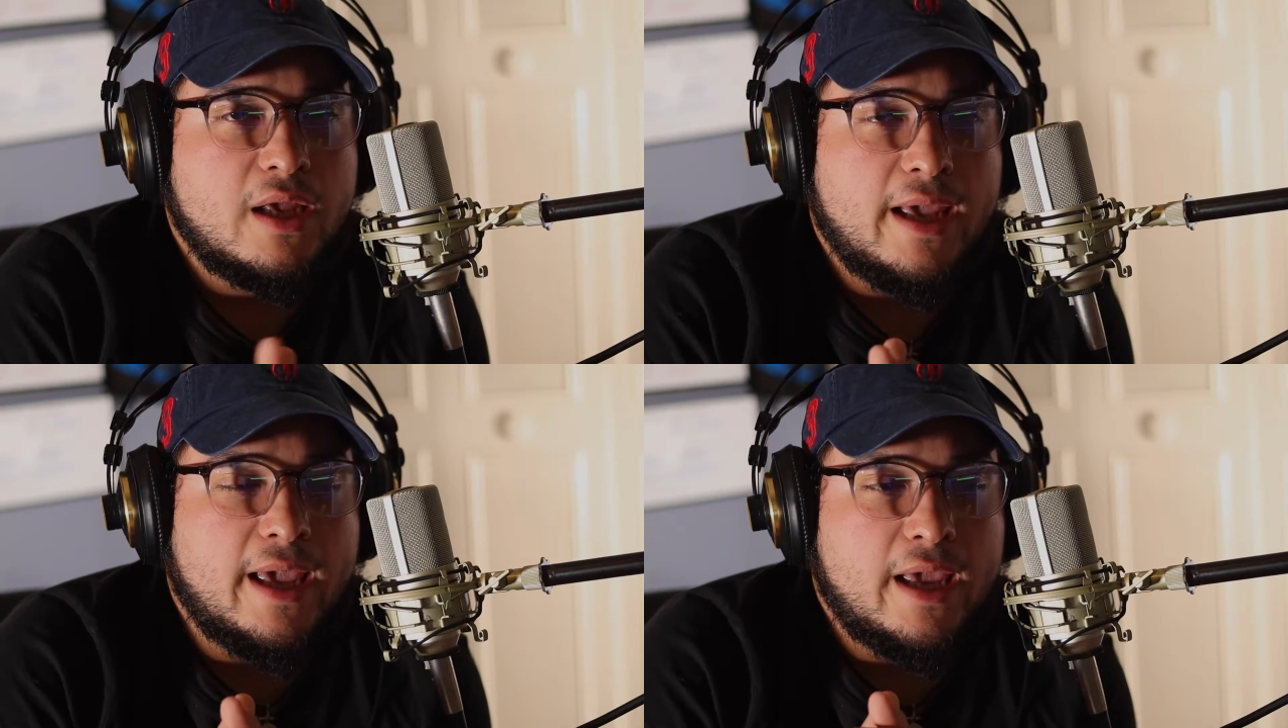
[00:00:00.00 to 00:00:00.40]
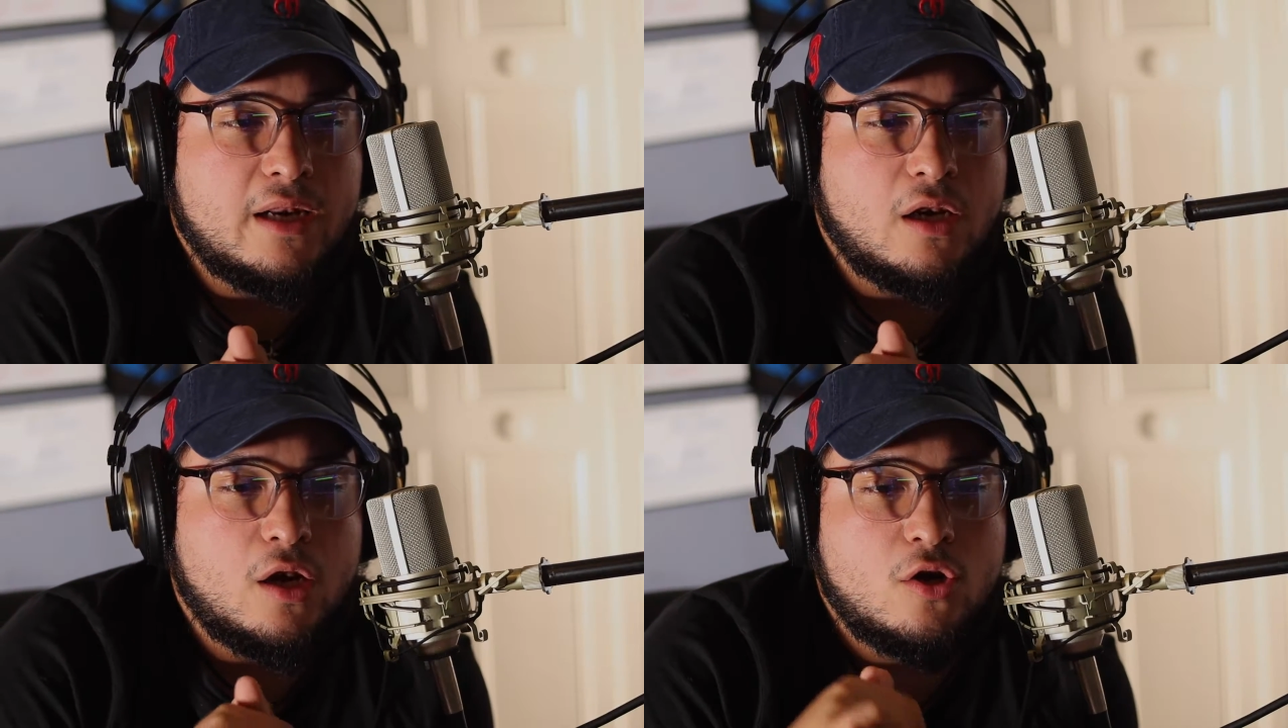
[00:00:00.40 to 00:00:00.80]

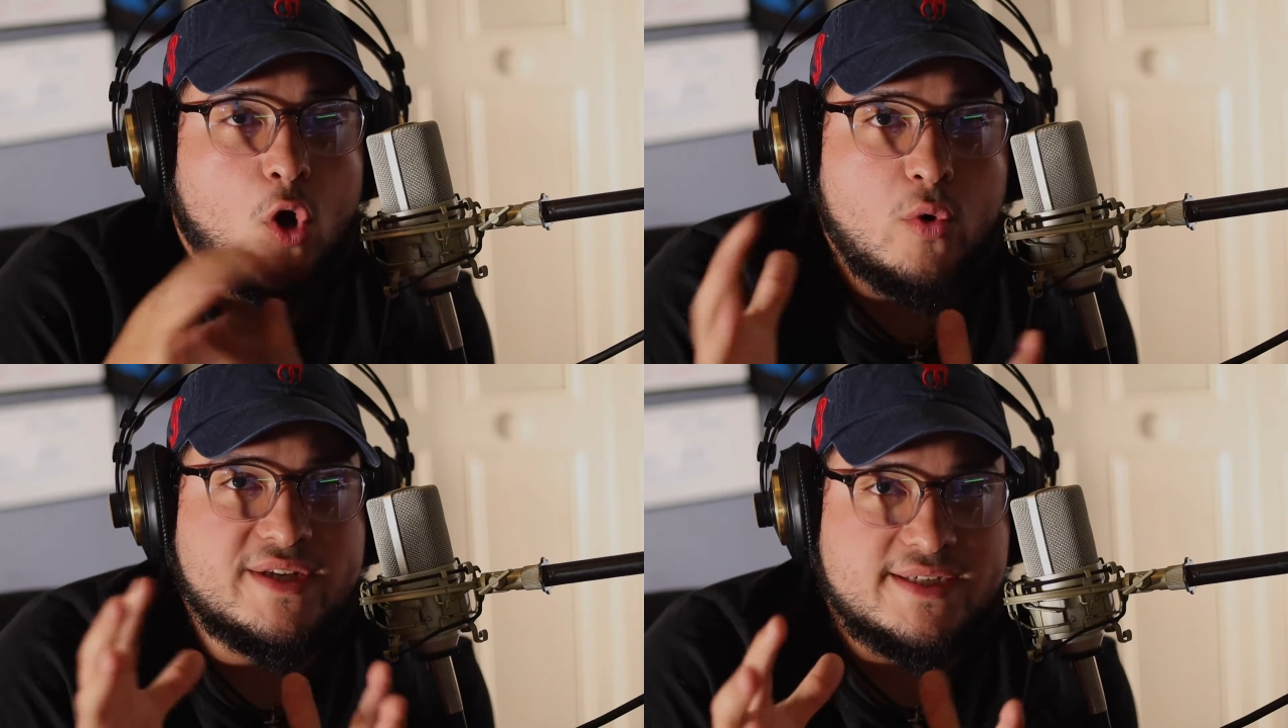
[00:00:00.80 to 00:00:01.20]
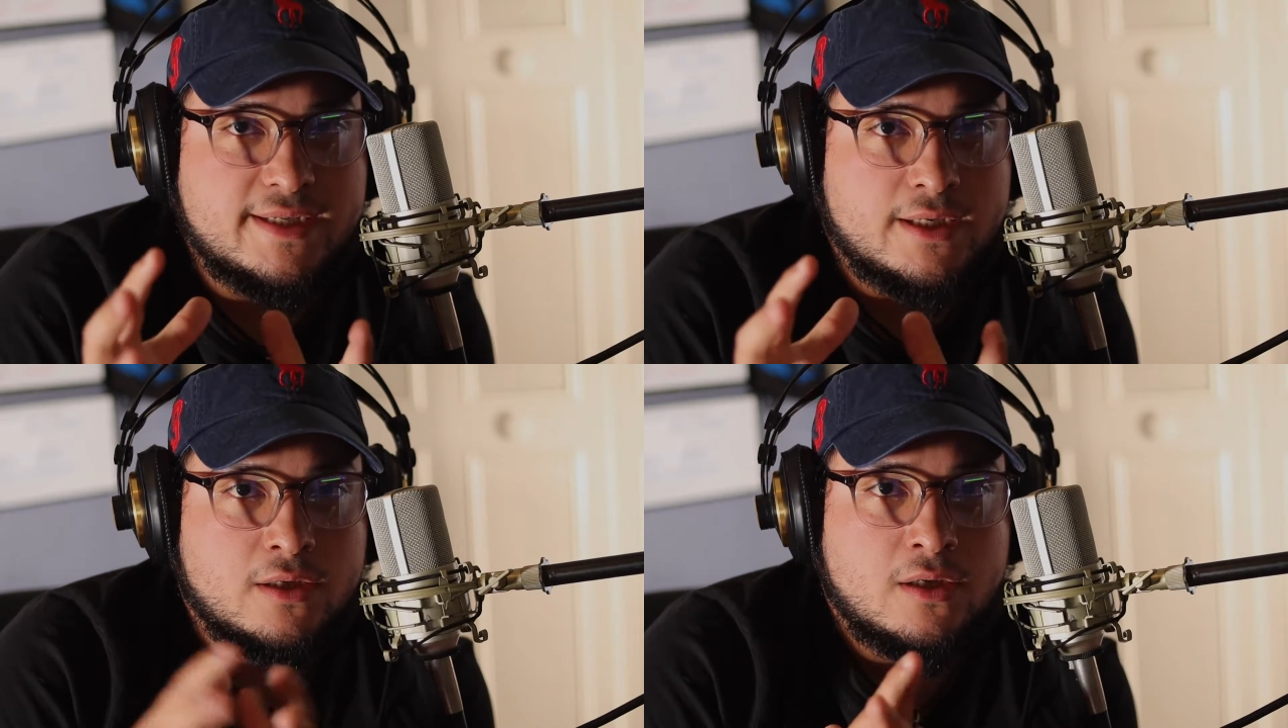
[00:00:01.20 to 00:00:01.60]
and
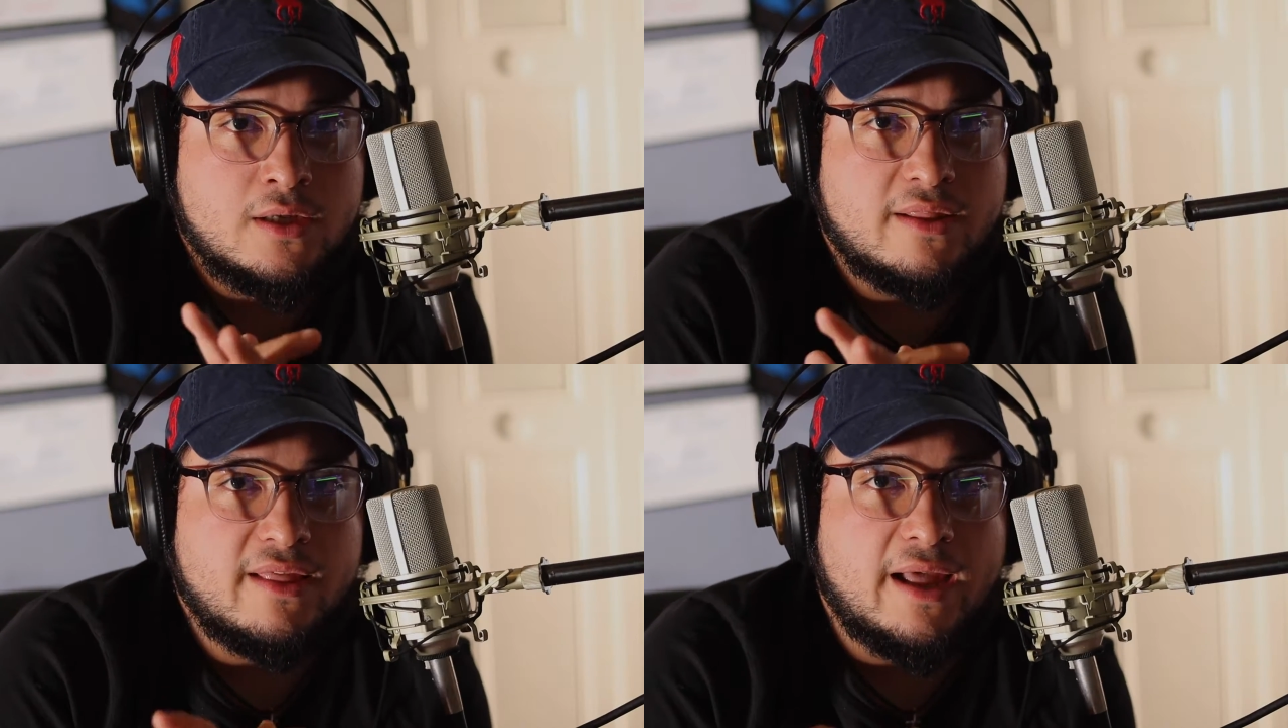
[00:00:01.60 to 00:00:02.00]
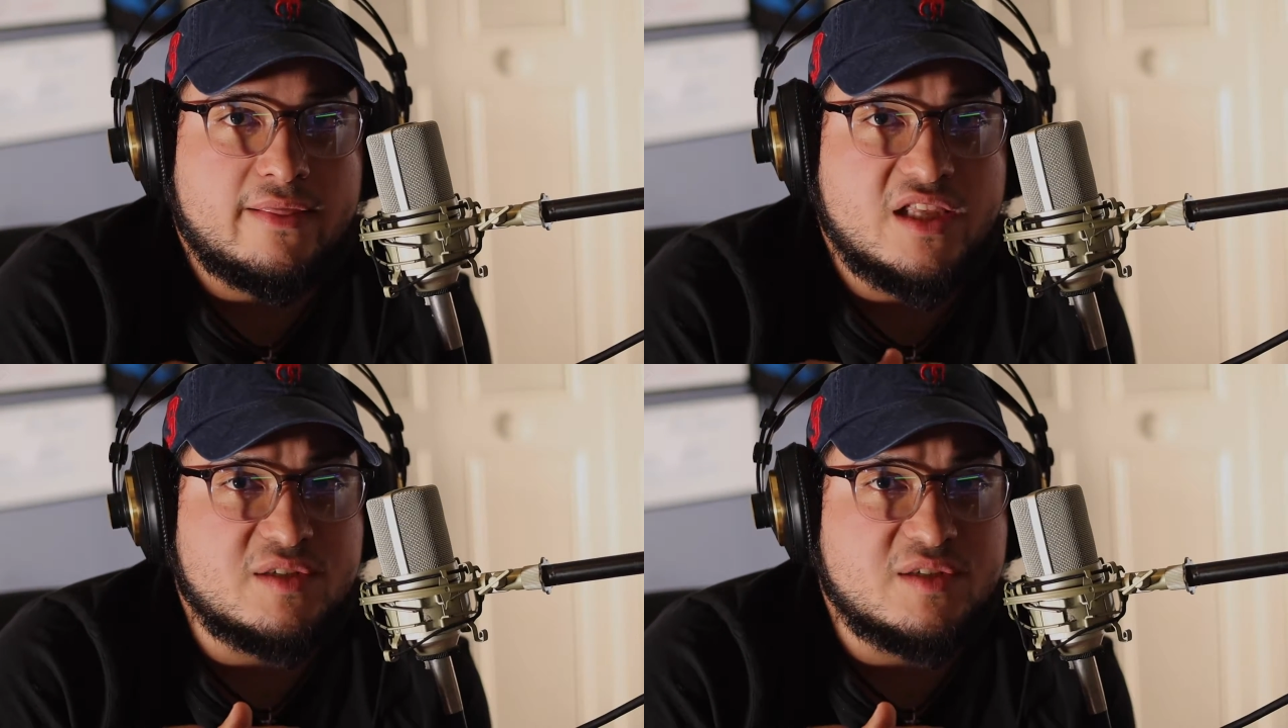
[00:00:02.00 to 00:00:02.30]
noticing that